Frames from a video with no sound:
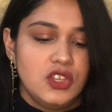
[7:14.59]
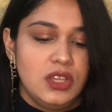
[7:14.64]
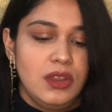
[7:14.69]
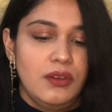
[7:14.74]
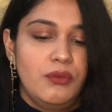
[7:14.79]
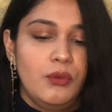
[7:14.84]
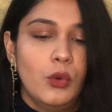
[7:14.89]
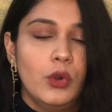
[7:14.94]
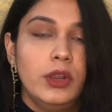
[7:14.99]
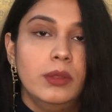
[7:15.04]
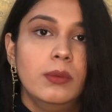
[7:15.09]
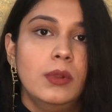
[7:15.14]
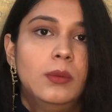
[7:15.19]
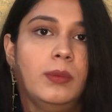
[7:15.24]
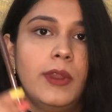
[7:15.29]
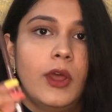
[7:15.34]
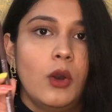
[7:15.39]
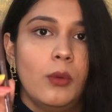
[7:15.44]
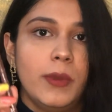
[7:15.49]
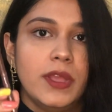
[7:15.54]
an affordable
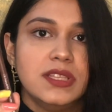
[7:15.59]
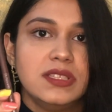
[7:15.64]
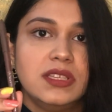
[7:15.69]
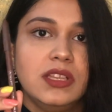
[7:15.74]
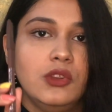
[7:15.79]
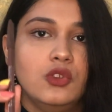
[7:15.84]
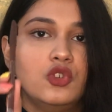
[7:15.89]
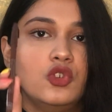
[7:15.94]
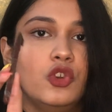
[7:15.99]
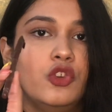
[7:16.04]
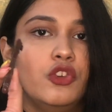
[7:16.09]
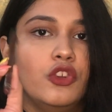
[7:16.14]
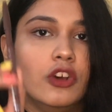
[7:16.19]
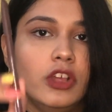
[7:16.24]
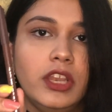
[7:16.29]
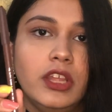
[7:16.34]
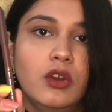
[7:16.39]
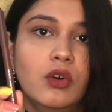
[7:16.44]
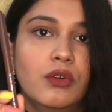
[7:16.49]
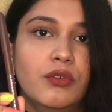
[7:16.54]
brow pencil, you should
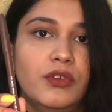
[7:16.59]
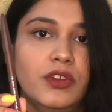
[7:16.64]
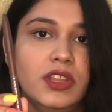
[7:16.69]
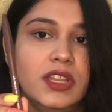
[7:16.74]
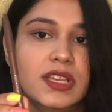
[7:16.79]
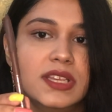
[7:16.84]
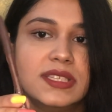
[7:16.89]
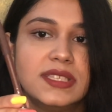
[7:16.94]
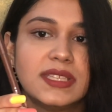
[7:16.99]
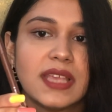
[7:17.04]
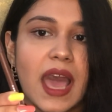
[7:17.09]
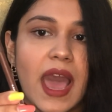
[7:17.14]
really go for this.